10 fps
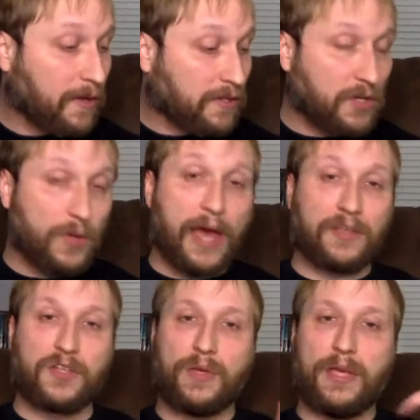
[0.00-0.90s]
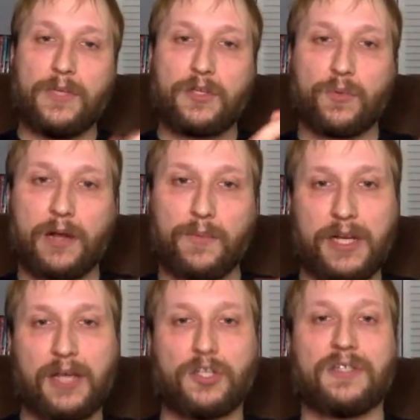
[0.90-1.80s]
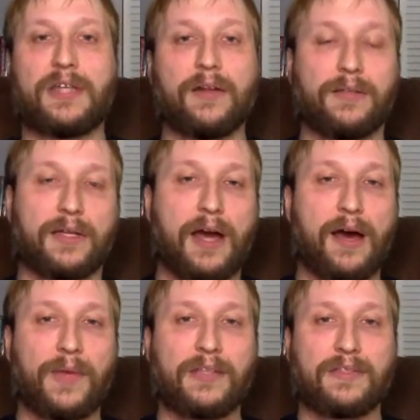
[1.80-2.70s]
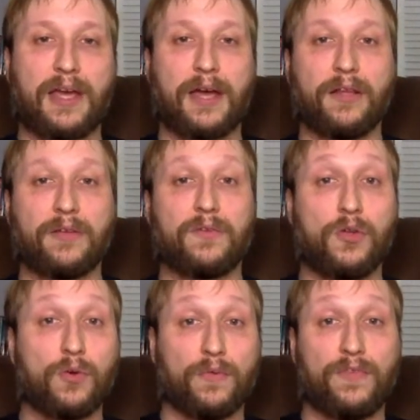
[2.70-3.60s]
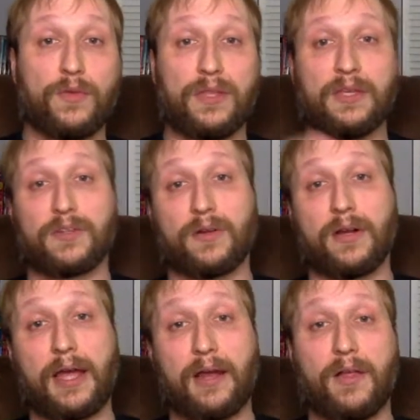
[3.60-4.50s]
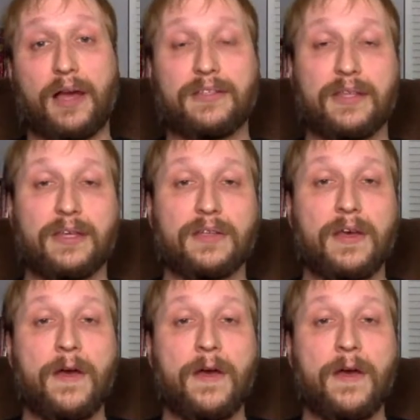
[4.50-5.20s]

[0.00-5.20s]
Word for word: So yeah, so give me some recommendations down in the comments. Say I'd like you to review this or analyze this.